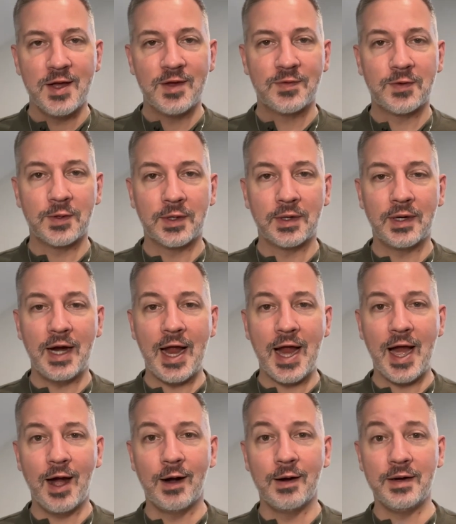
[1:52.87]
For
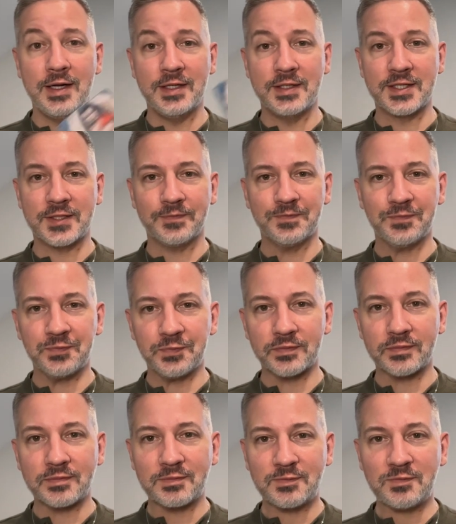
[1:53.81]
Aries,
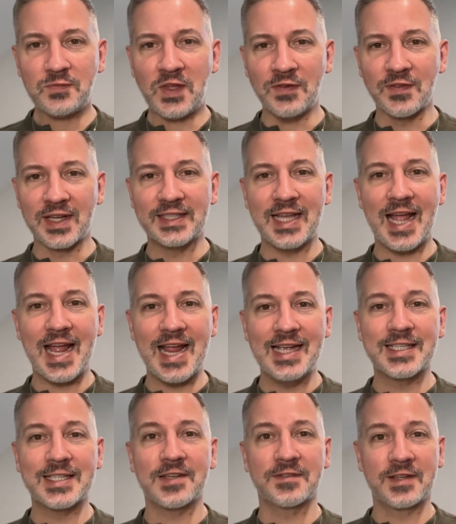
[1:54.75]
you've got the
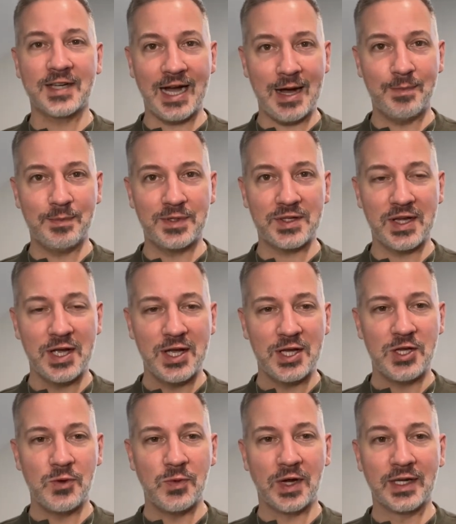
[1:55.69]
Ace of Cups.
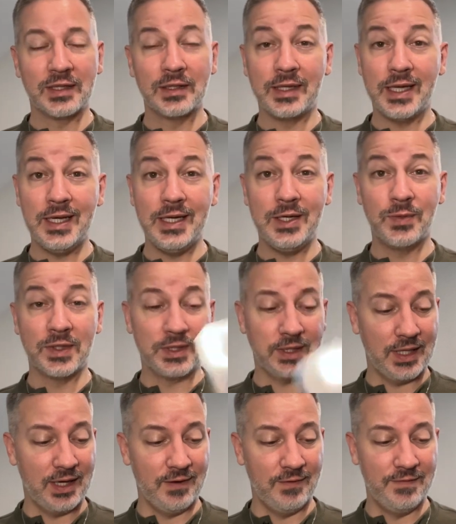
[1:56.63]
You want to lead with
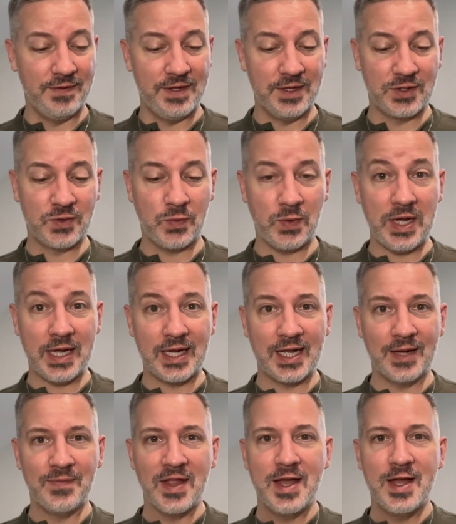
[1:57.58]
love this
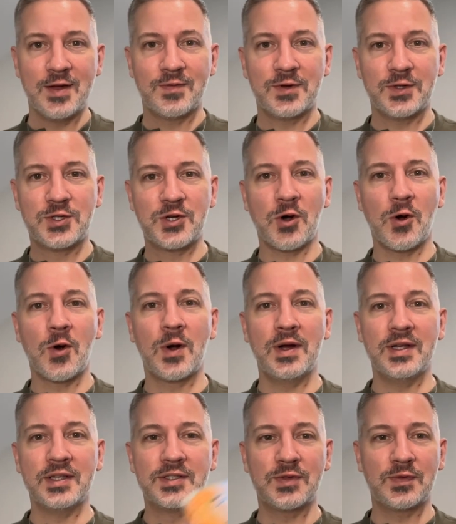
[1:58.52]
week. For
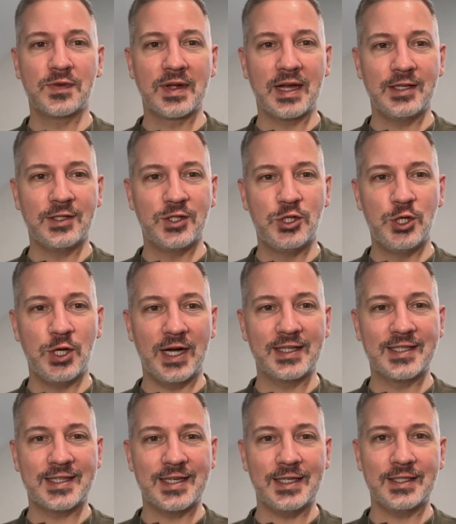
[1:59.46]
Taurus, you've got
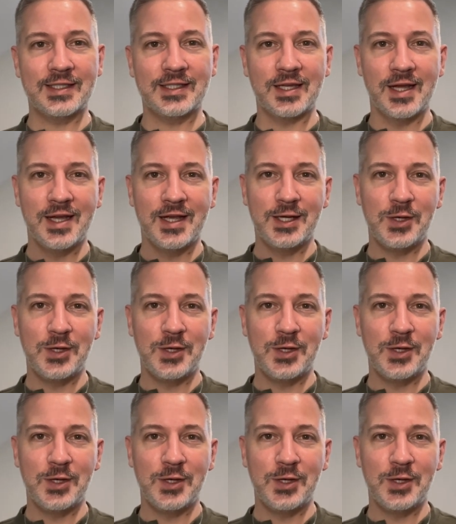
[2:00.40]
justice.